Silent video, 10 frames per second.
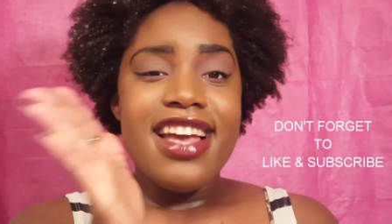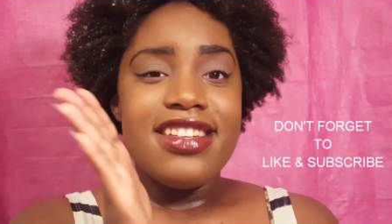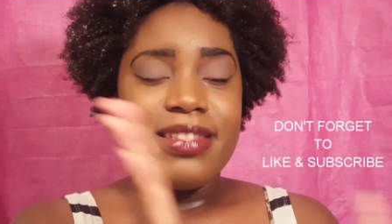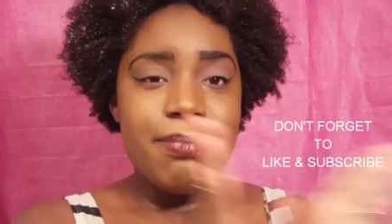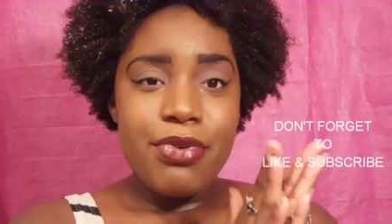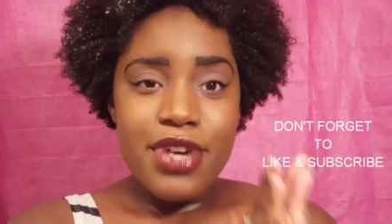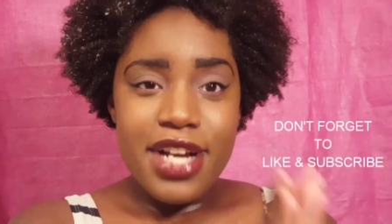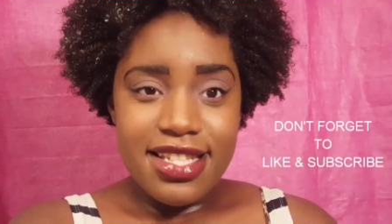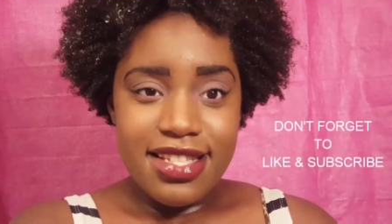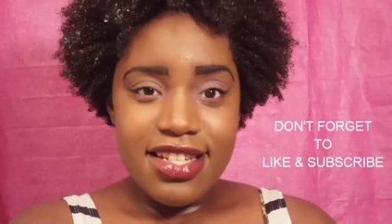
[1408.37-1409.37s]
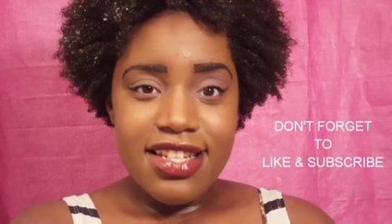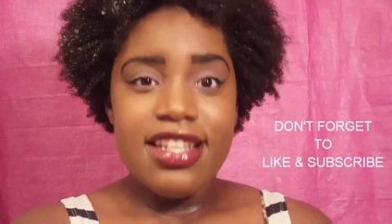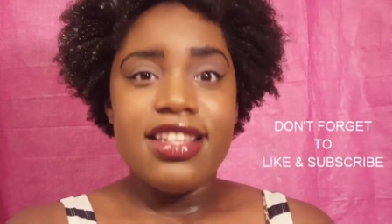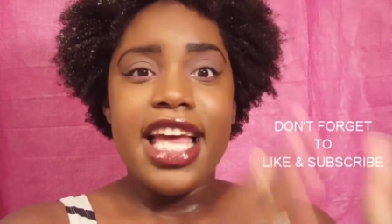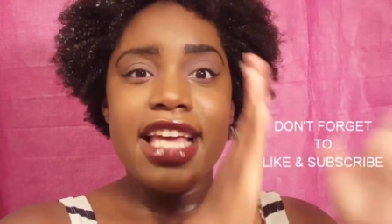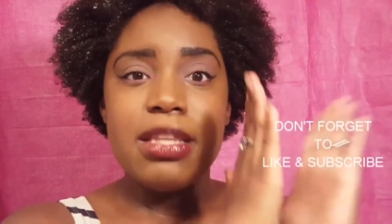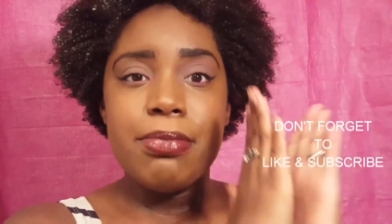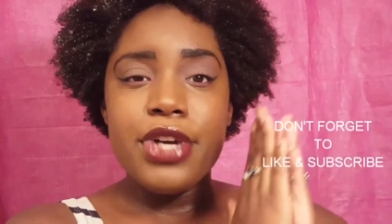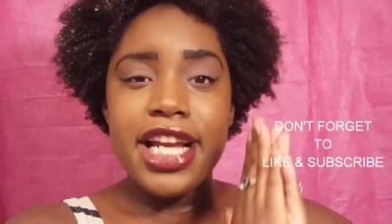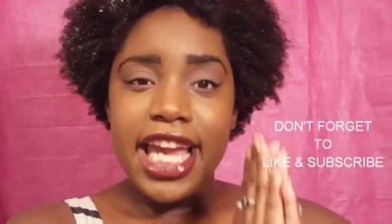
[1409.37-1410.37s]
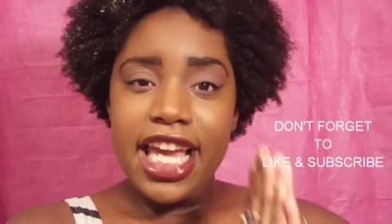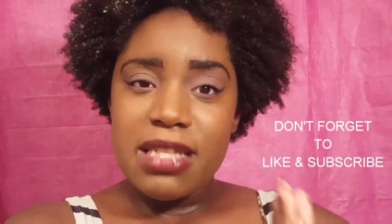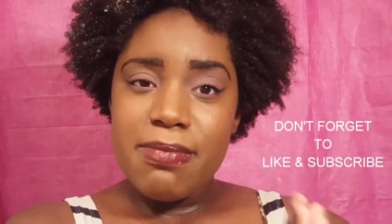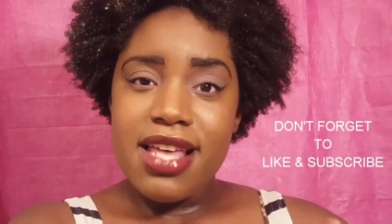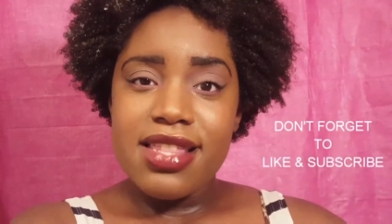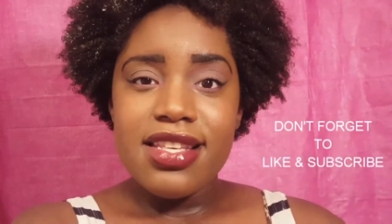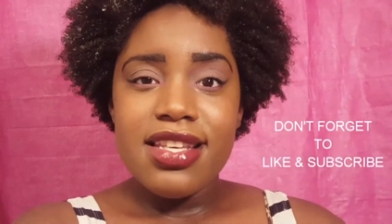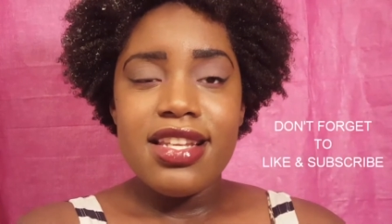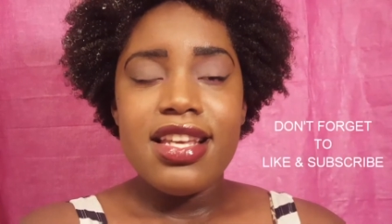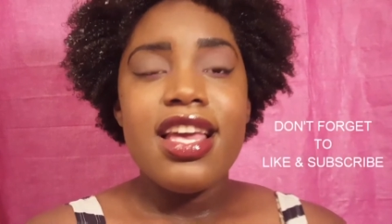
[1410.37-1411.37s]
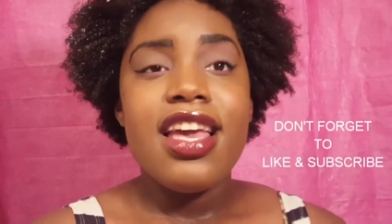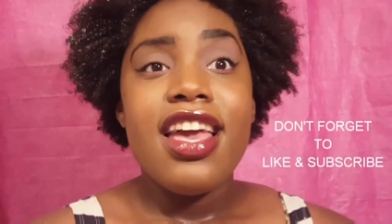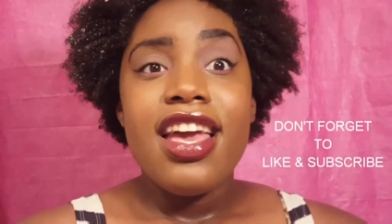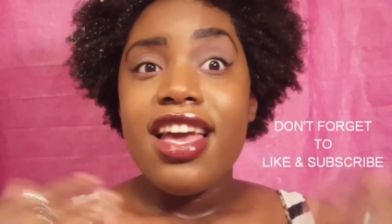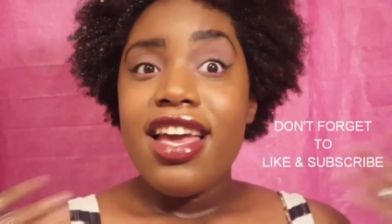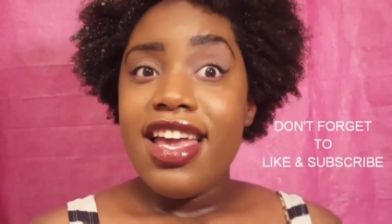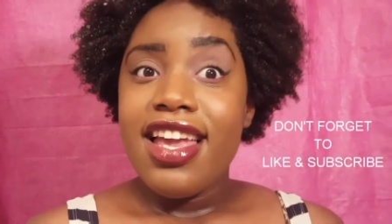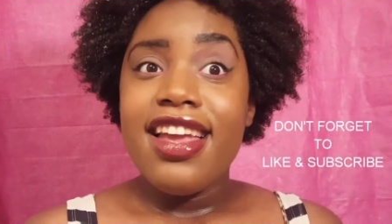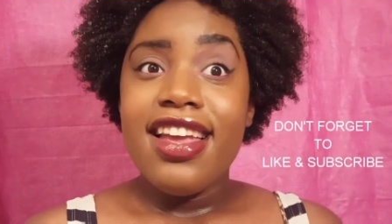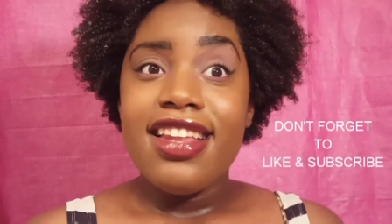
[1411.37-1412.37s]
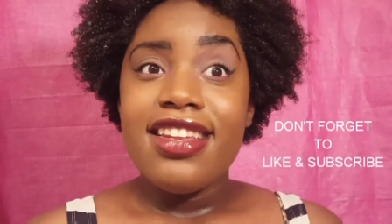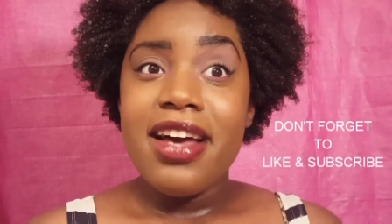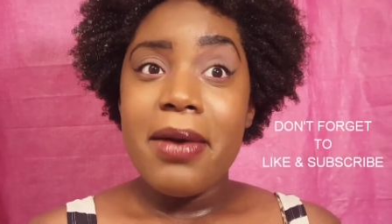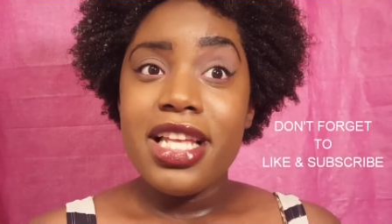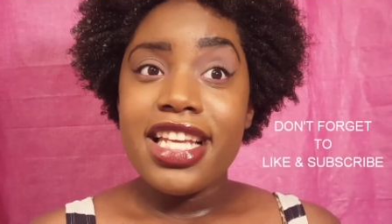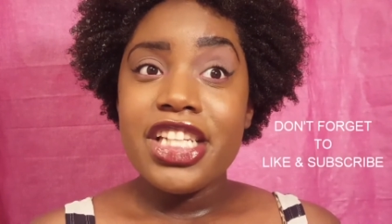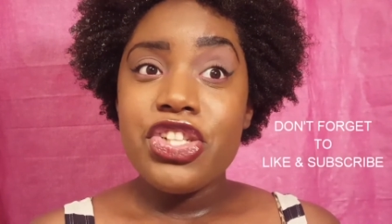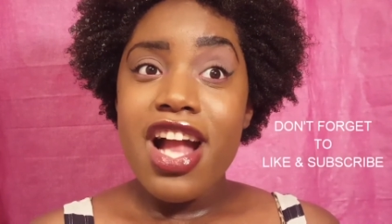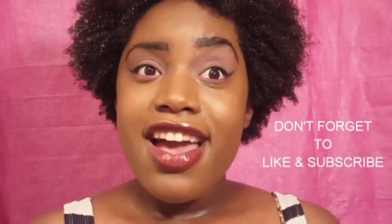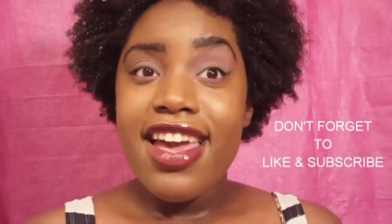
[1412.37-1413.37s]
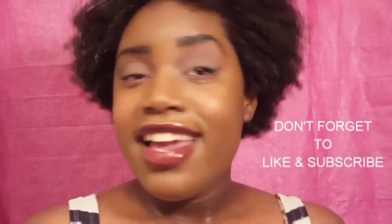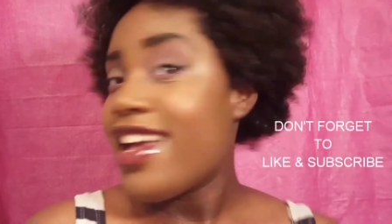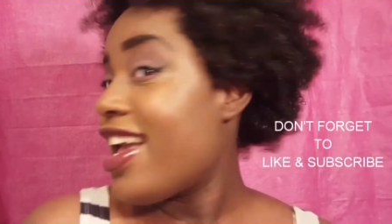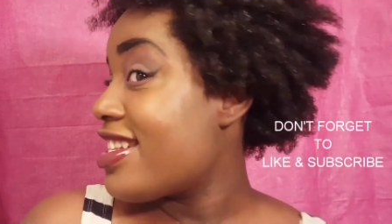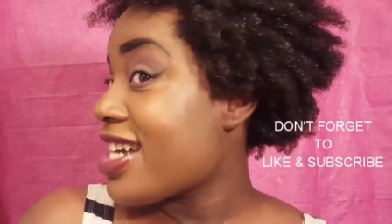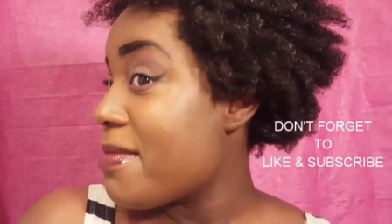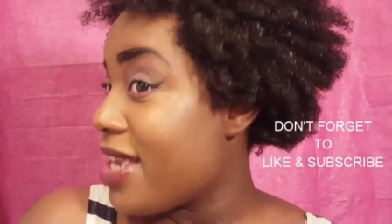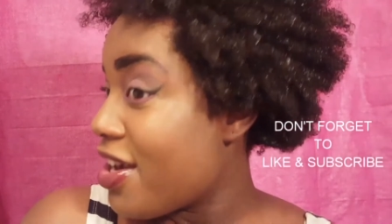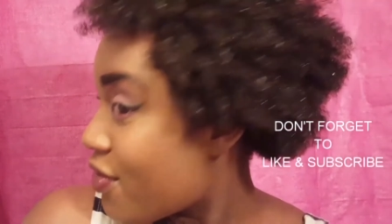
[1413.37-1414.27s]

and just pressed it in like the praying hands method and I'm letting it dry and it's coming